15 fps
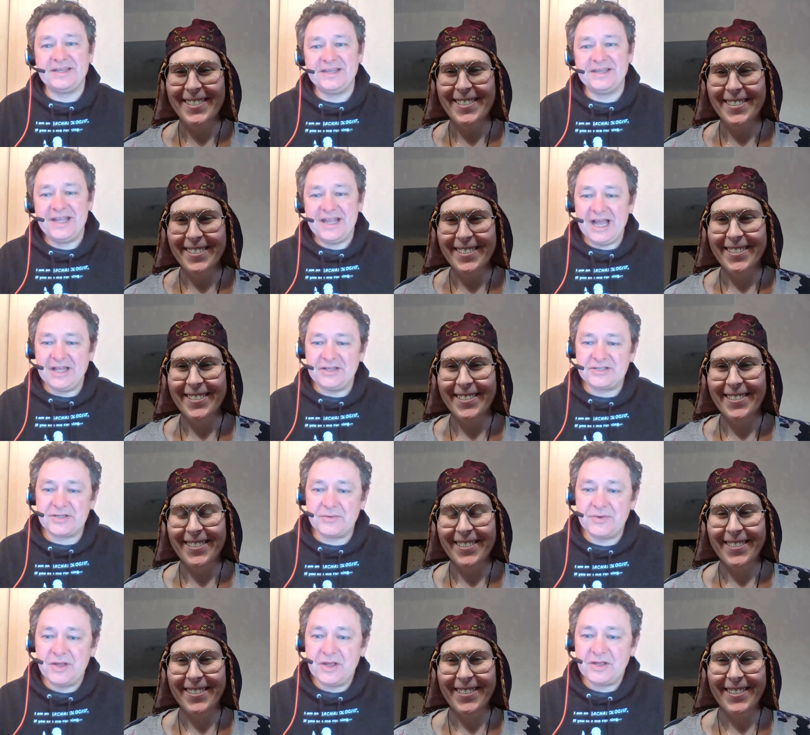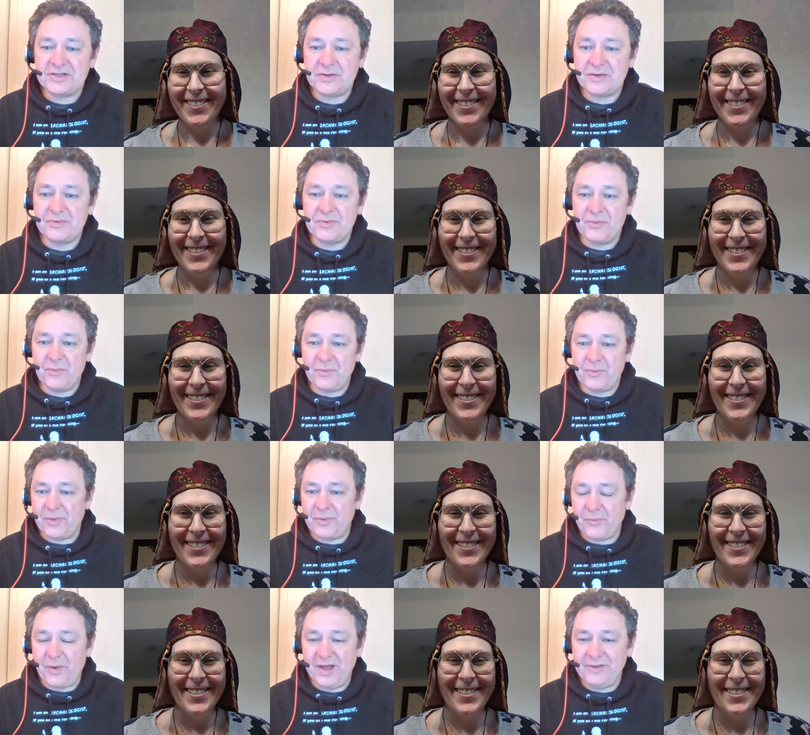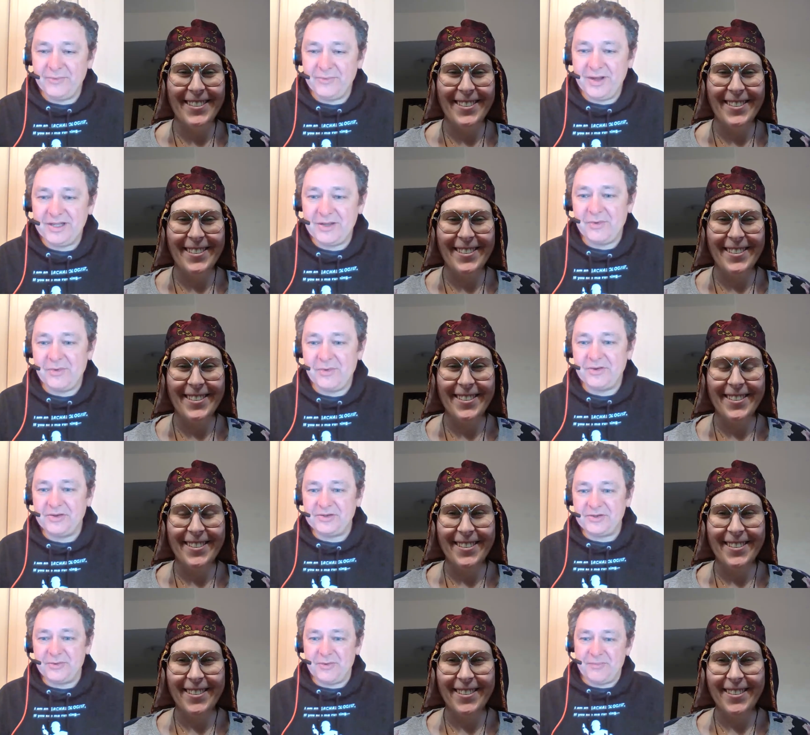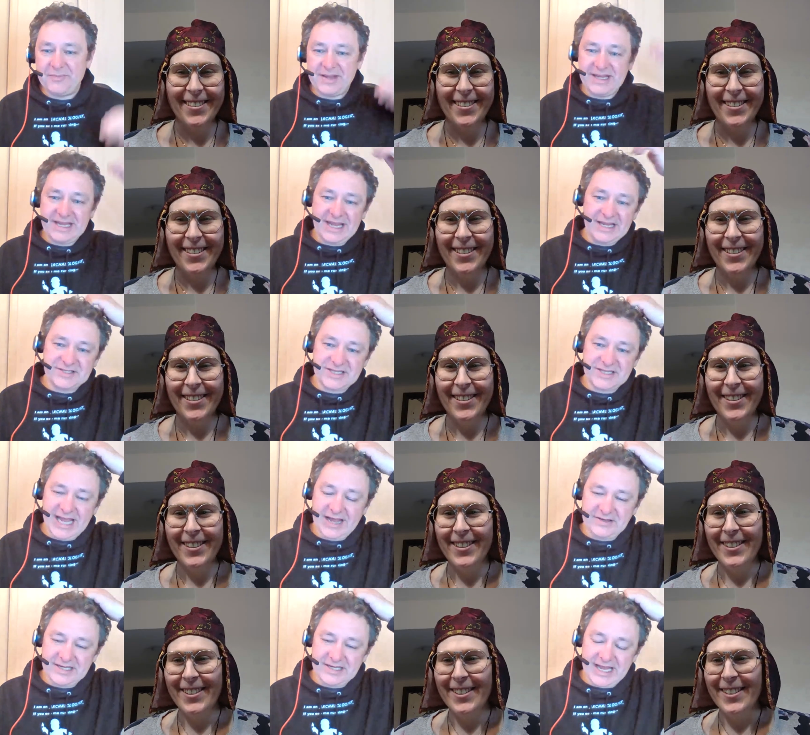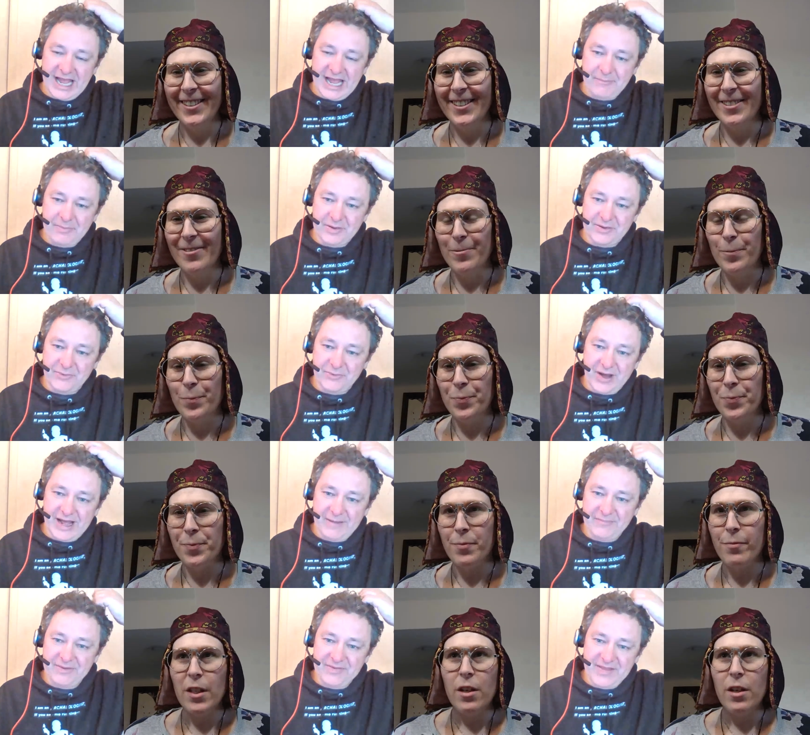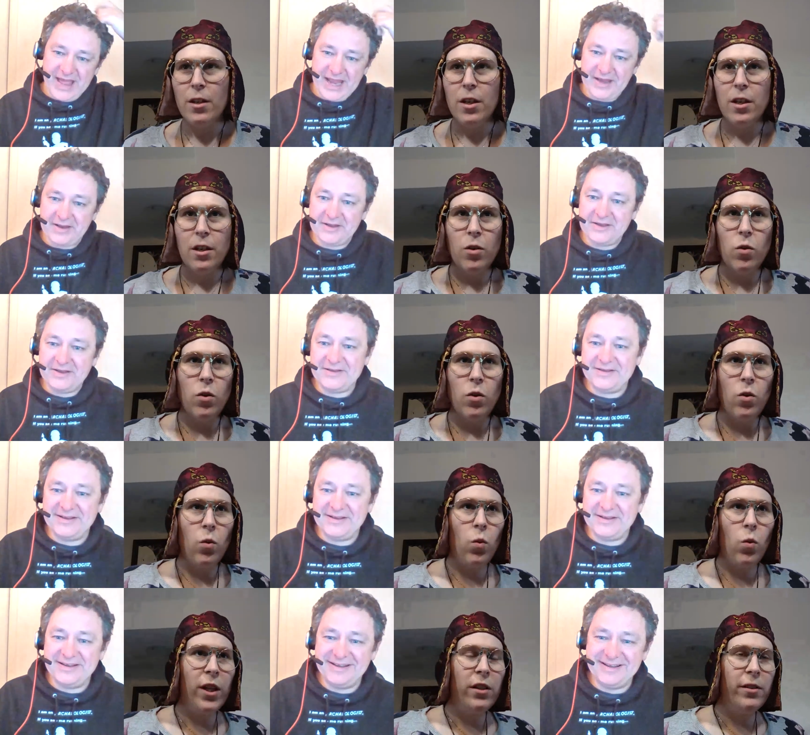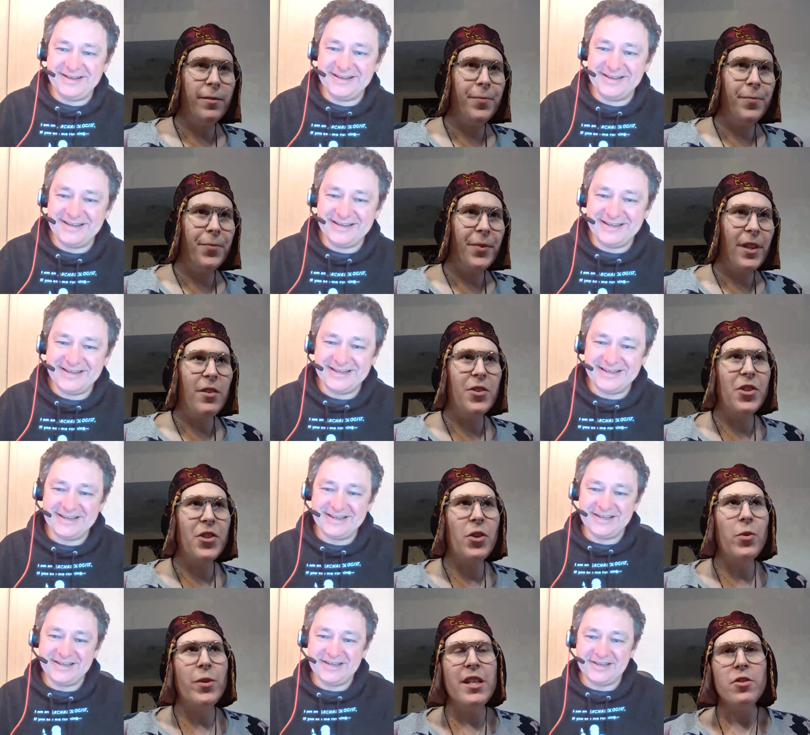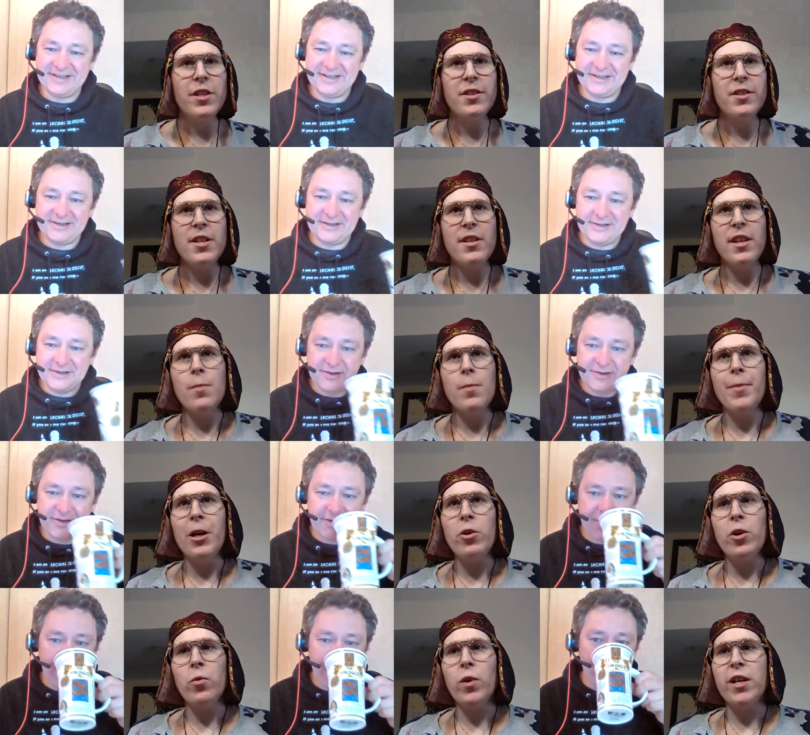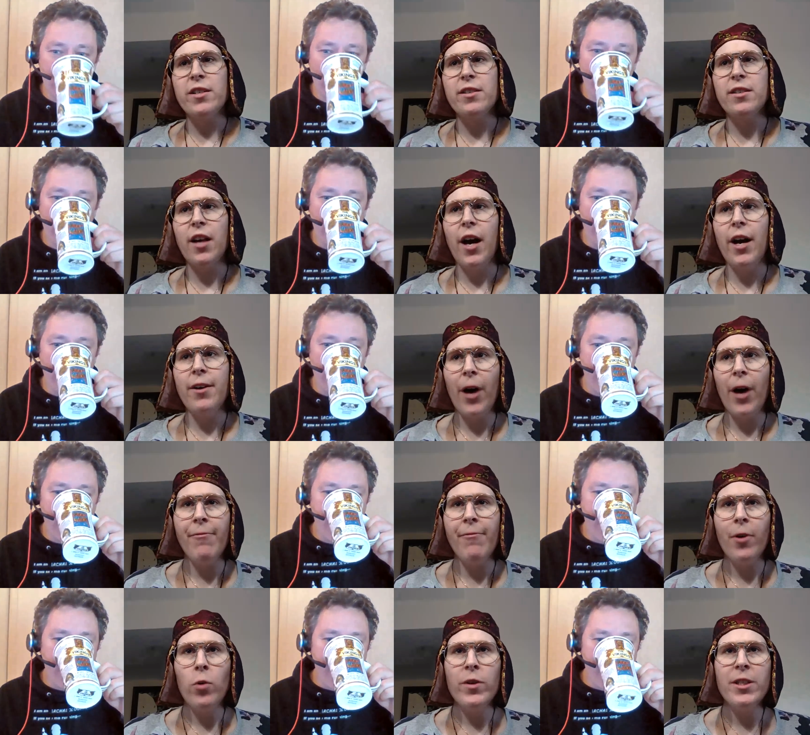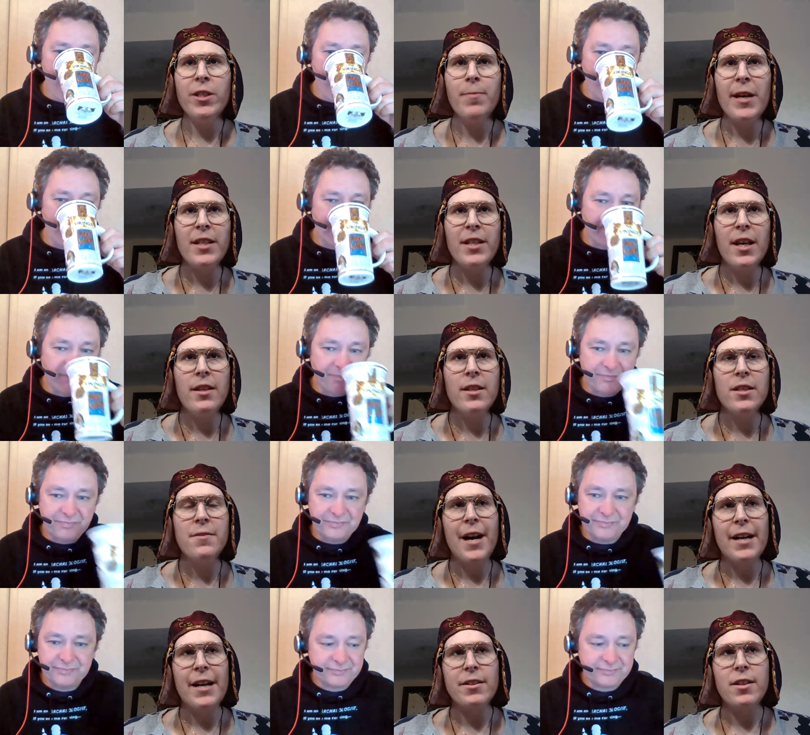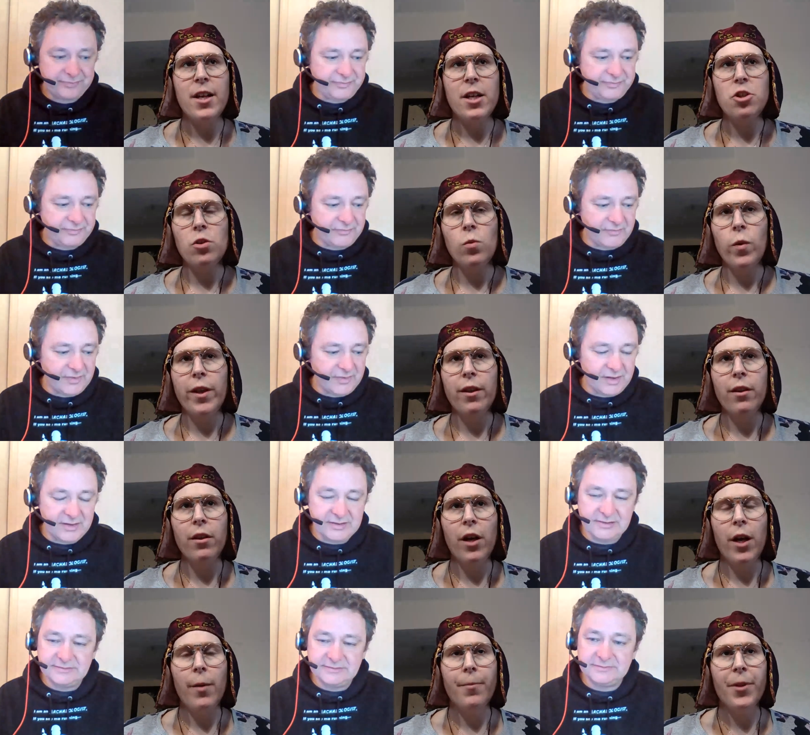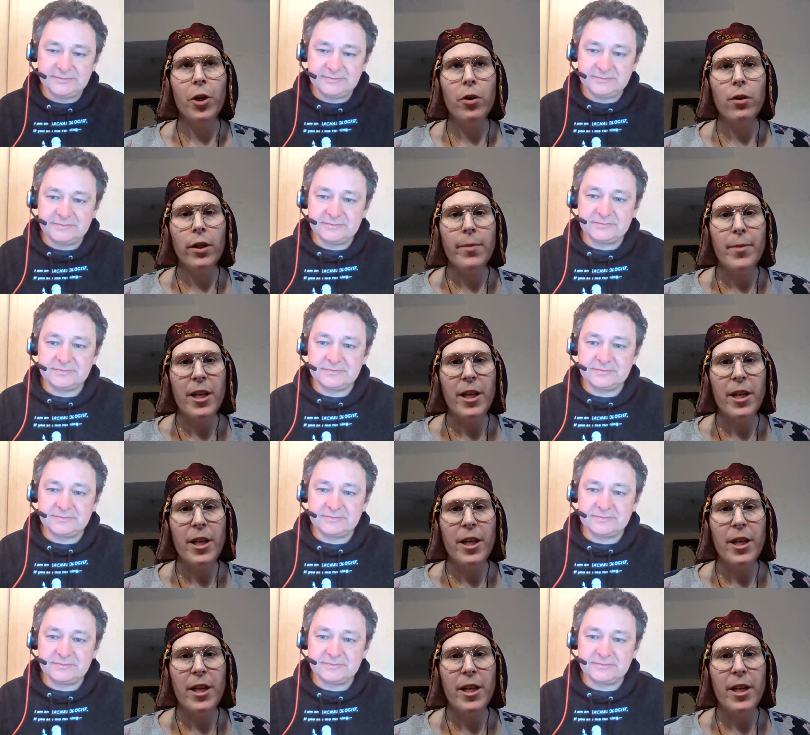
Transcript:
Speaker 1: And uh, so, so, but why, why go on and do a PhD? How did it happen? What happened then?
Speaker 2: Well, so the interesting thing about it was I've I've always maintained this fascination with um, the early